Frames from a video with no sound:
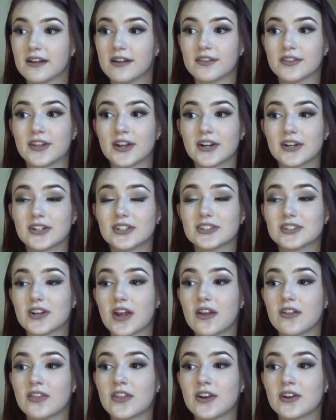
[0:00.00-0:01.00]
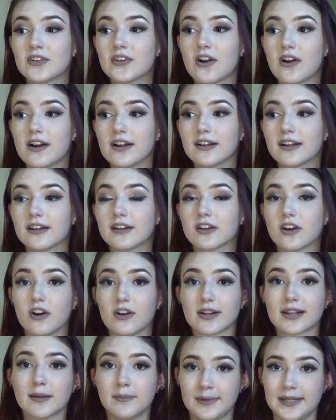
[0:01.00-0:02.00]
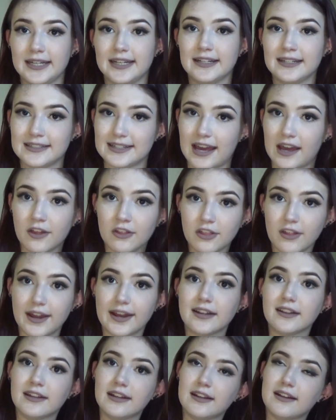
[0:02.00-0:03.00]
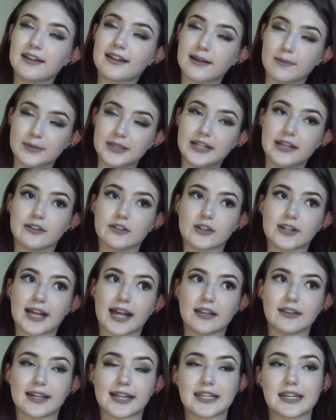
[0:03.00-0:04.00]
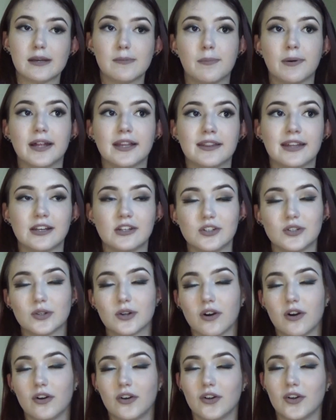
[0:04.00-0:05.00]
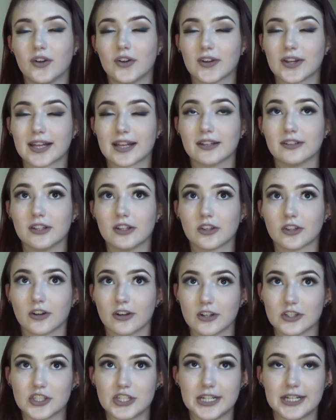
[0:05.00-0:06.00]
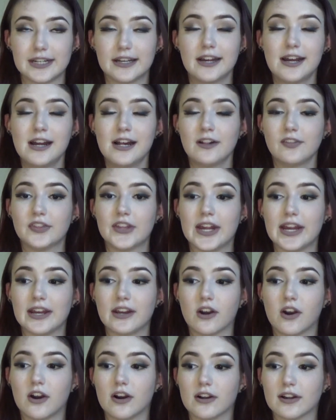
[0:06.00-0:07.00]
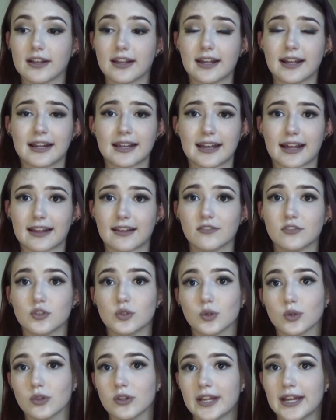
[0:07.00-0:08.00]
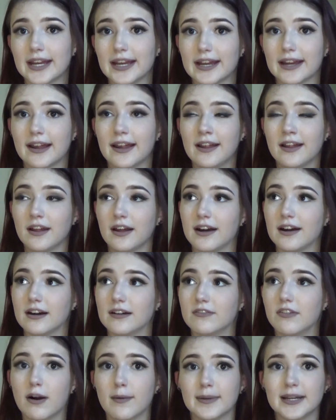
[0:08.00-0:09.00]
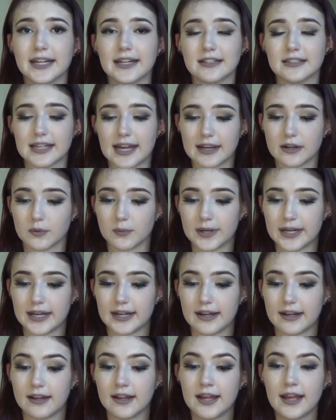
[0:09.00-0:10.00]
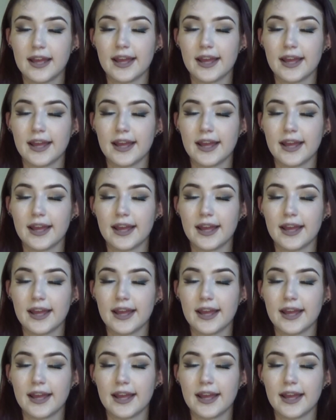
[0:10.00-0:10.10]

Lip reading: They're not going to cause immediate death like some of the others I listed, but they do cause lethargy, they cause excessive drooling, vomiting, diarrhea,